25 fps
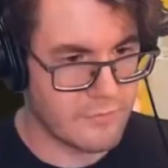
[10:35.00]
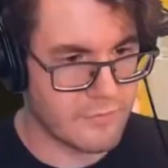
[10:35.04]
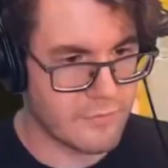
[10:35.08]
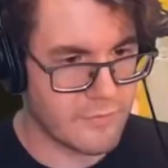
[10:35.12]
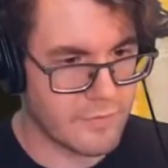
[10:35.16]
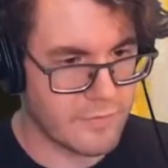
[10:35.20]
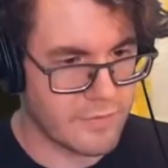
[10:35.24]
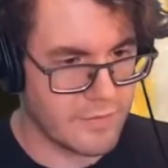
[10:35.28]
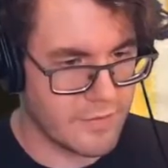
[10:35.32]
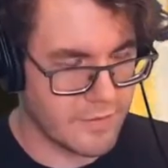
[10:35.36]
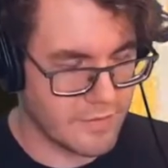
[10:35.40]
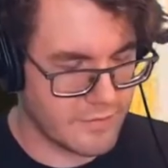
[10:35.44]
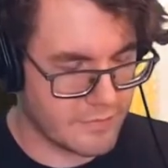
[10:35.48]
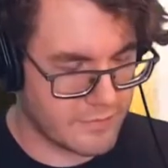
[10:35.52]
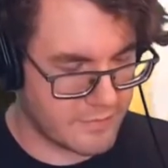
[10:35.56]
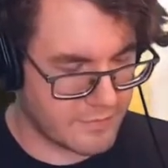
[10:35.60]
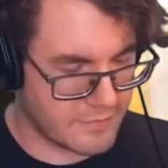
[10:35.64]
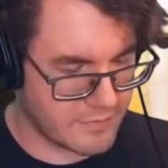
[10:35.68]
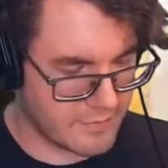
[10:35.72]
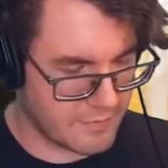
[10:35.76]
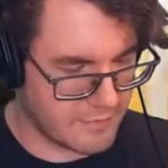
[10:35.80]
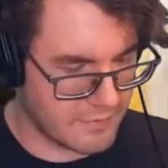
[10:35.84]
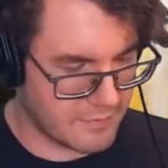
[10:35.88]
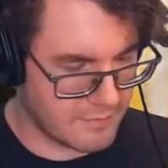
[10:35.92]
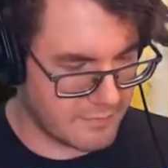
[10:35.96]
for this
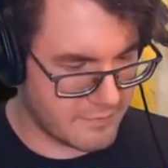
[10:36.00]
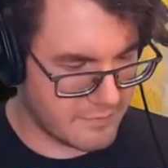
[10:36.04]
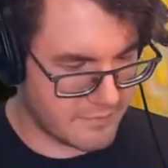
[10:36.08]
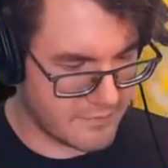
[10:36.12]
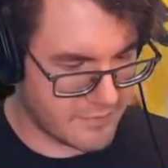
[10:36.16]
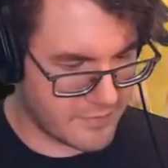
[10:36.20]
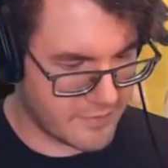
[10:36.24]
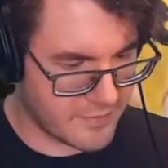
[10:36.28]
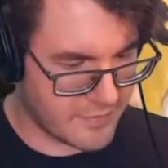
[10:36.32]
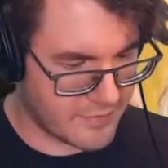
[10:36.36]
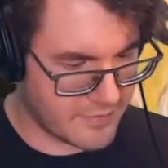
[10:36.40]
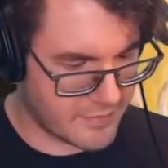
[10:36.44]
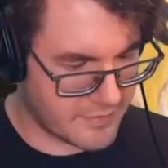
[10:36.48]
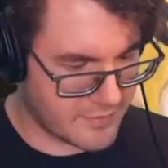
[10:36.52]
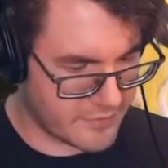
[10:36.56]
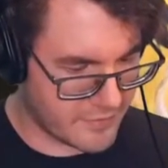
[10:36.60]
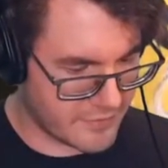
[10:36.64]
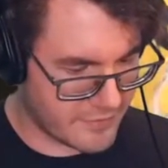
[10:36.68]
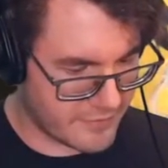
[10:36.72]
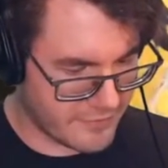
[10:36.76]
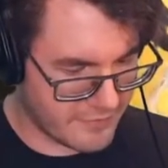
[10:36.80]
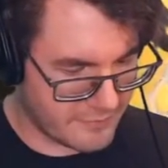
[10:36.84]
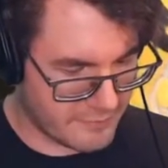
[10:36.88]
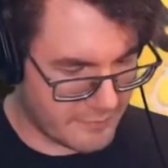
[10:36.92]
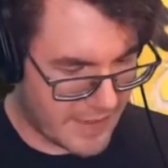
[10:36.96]
Sister
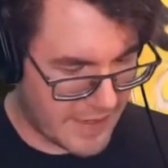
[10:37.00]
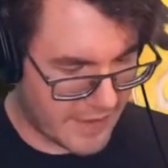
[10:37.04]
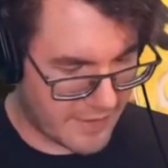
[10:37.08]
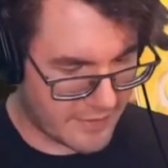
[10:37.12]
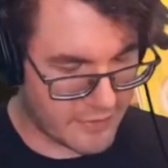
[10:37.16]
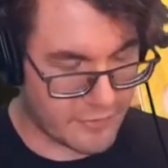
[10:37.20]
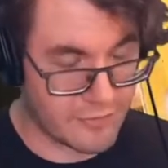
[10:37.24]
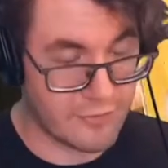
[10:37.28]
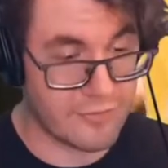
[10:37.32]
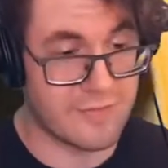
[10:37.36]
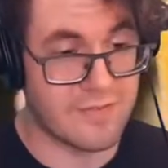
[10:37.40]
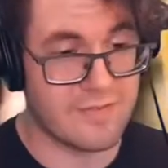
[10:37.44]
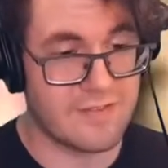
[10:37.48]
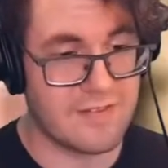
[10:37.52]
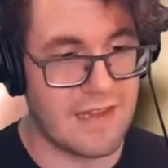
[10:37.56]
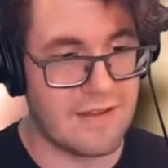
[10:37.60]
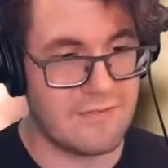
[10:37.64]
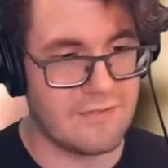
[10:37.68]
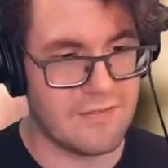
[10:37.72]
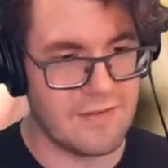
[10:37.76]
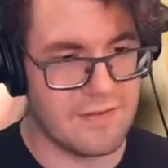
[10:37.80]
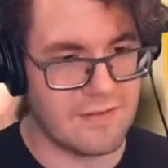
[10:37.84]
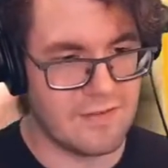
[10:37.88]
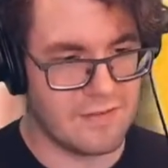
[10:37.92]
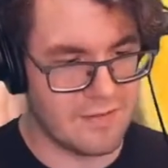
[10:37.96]
of Battle
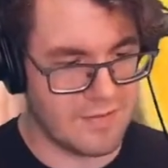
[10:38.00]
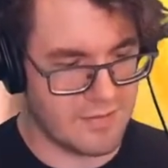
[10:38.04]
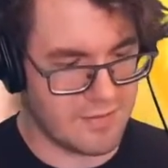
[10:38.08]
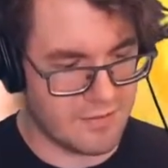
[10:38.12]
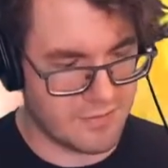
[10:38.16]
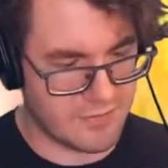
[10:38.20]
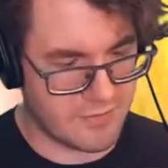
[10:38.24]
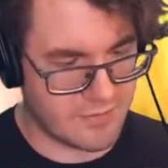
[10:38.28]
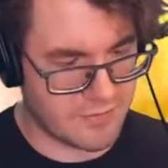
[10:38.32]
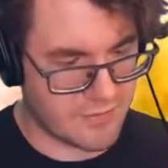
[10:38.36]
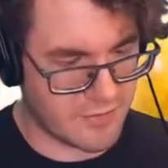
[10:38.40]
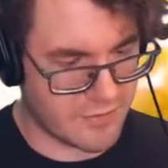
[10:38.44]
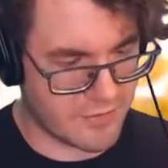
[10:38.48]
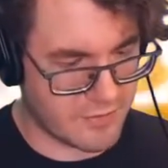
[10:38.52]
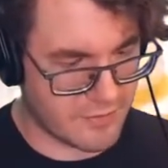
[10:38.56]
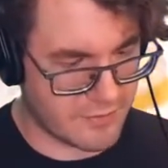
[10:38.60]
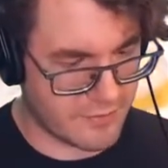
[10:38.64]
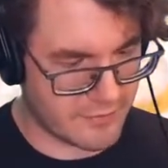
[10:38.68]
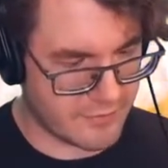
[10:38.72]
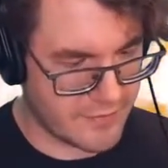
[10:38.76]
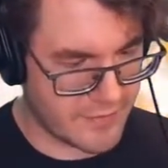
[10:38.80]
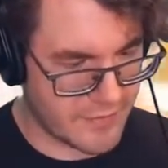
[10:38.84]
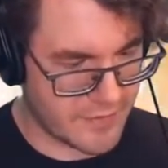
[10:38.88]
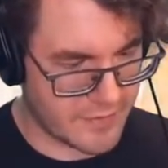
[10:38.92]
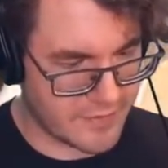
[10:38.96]
7-inch tall
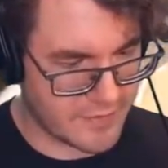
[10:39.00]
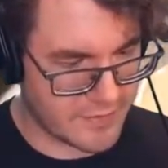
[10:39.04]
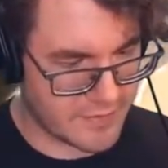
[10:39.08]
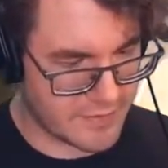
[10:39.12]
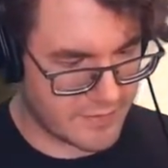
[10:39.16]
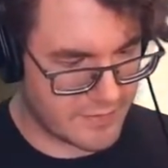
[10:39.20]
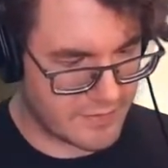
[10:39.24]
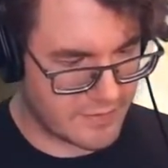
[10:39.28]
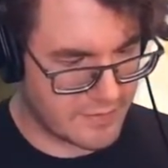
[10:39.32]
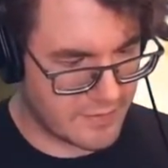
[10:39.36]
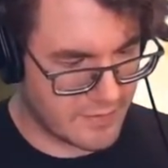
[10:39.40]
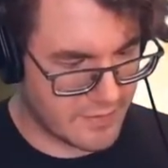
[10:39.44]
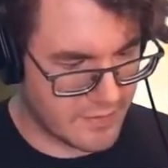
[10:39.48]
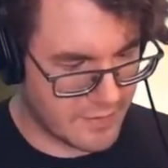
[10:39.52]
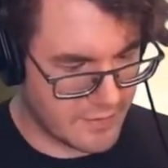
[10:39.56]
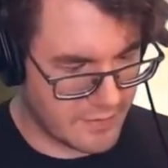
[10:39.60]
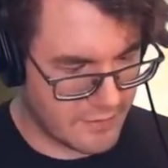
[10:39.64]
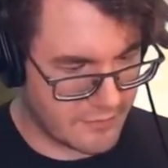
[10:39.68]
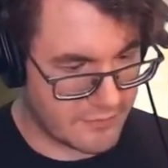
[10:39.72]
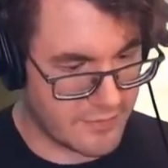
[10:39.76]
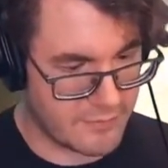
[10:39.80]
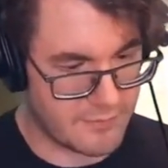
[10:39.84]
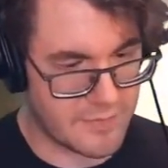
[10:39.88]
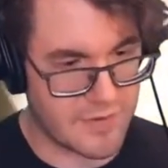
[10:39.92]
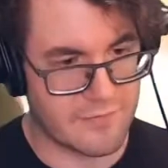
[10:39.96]
figure
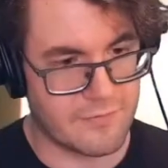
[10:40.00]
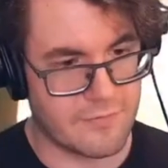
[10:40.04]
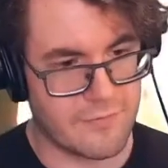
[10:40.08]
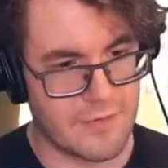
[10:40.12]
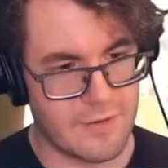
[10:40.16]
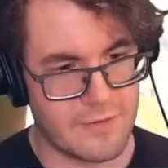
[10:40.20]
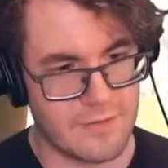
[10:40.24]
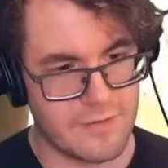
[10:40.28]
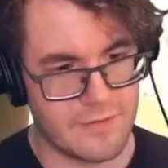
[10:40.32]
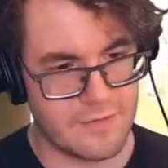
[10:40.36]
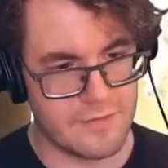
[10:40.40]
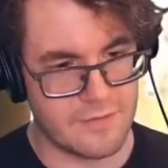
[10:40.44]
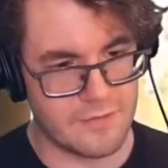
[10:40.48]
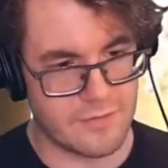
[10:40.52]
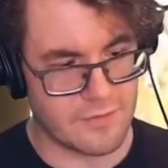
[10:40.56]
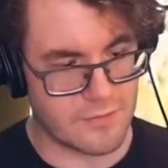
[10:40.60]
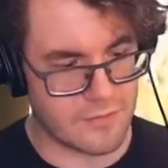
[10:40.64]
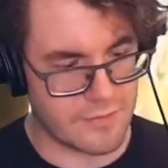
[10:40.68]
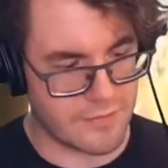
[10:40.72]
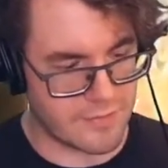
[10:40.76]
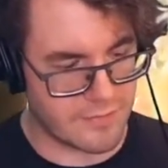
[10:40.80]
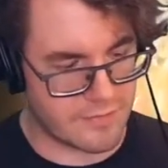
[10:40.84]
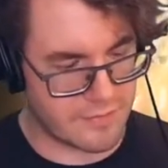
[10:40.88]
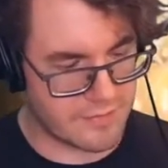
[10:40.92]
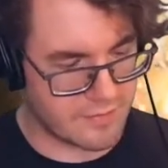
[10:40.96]
from McFarlane
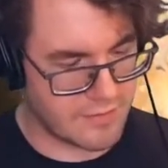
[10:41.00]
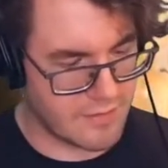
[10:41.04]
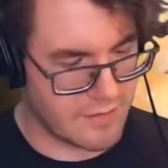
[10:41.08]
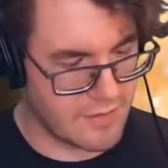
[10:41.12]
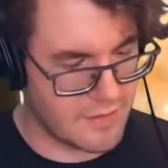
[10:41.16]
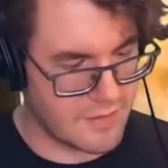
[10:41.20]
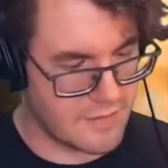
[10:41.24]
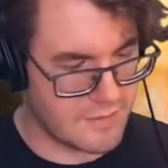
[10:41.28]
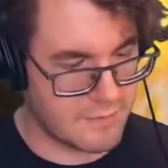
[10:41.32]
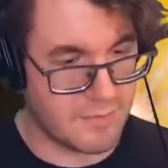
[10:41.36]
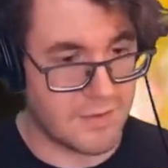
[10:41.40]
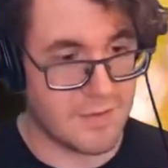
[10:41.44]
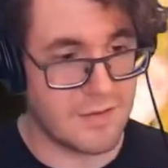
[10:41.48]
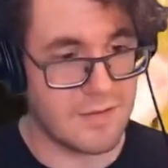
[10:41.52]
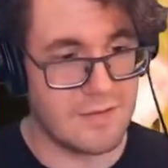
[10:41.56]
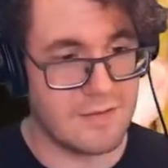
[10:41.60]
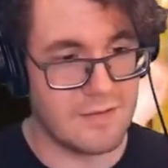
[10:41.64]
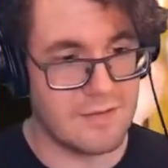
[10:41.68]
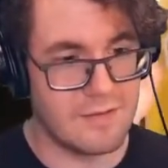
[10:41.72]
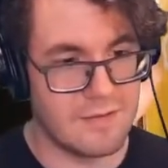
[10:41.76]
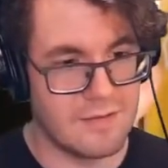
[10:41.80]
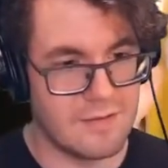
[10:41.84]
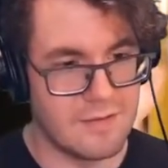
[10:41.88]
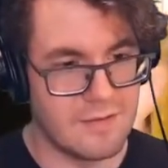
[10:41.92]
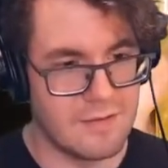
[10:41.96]
Toys, but
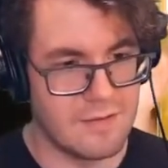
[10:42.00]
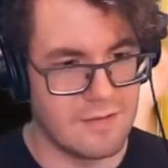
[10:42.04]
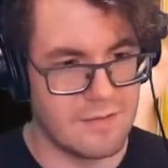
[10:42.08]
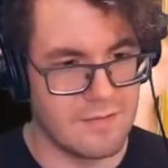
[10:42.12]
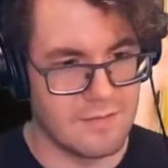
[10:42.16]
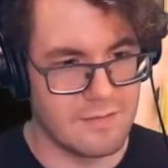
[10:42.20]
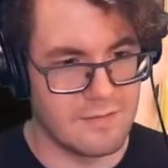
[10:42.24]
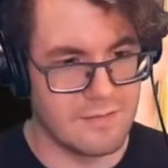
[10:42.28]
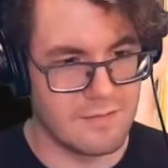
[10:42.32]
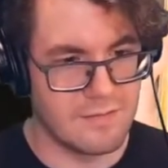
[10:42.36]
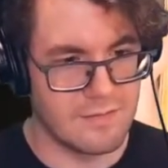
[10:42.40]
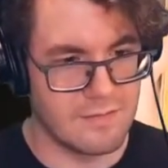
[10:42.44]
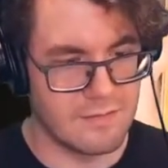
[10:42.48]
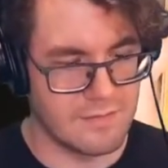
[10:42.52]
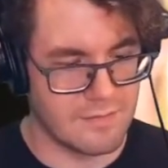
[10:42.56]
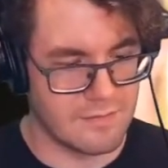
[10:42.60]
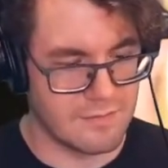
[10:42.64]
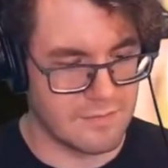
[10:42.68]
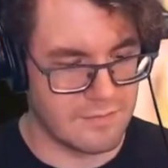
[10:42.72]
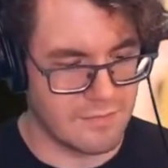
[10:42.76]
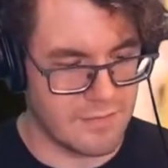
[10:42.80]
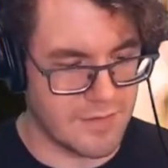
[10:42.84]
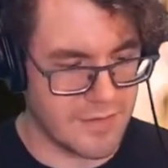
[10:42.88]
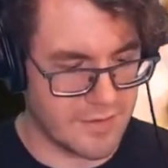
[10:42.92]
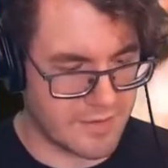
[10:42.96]

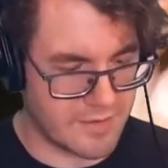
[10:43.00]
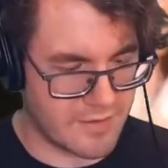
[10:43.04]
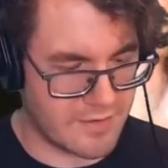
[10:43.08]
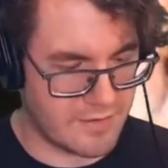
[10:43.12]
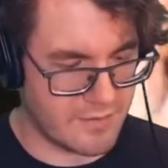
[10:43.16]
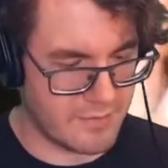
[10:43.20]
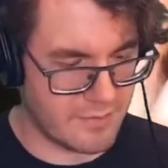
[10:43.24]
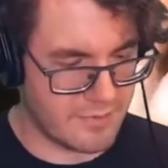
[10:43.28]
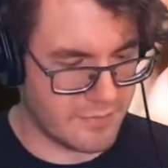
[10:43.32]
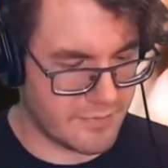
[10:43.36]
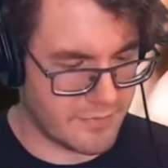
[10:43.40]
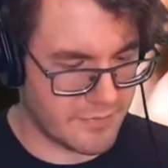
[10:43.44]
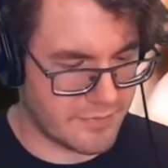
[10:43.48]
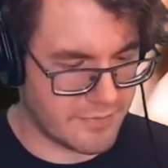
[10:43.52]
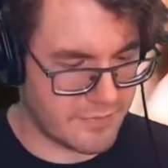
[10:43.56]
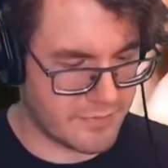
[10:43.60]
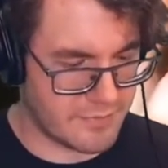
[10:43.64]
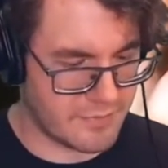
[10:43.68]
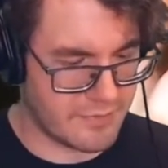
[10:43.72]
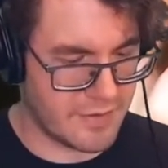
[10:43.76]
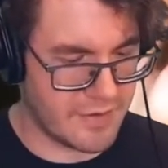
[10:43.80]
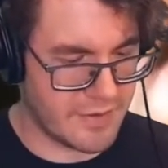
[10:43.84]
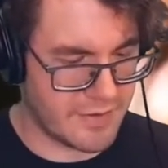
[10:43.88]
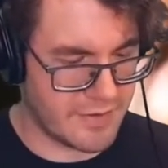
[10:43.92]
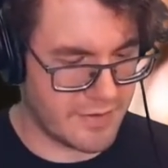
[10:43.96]
it comes
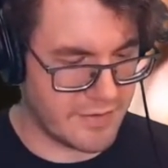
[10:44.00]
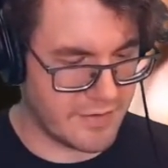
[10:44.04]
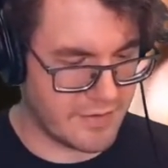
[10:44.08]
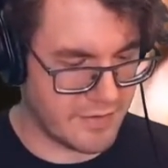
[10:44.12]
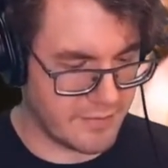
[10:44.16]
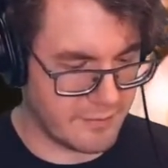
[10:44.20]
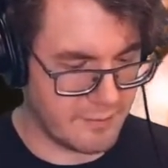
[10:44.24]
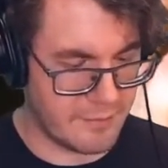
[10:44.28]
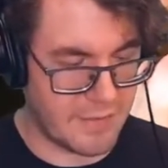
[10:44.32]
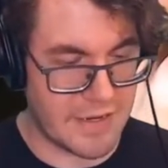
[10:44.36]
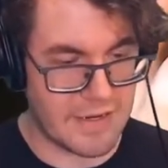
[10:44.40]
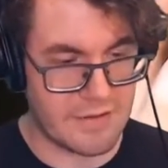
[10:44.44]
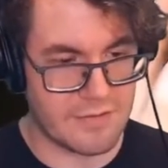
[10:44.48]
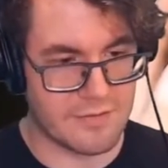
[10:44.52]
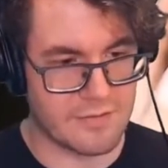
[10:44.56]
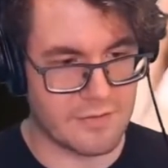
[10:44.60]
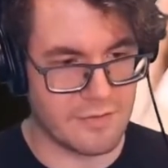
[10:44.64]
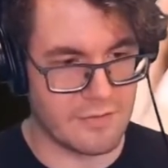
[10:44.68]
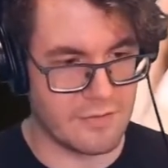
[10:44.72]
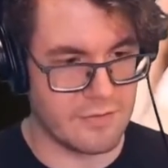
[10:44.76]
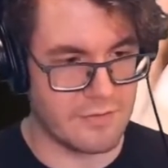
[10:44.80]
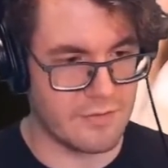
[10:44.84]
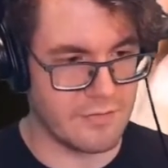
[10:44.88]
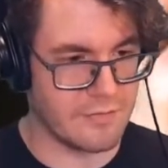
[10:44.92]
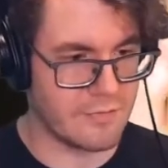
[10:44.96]
in a base
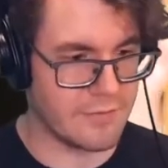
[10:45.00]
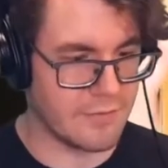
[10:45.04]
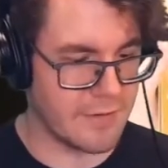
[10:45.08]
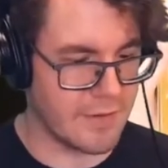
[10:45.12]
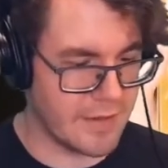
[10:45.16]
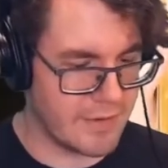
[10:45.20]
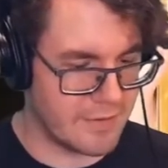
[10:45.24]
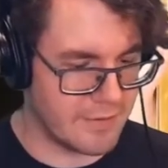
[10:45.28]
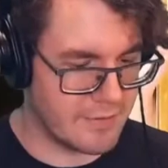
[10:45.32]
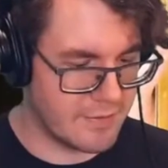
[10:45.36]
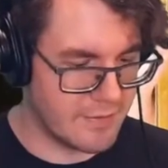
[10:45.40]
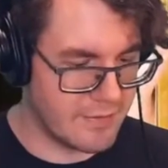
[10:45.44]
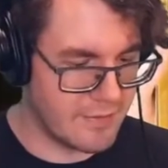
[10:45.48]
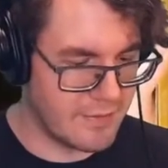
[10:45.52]
coat of gray.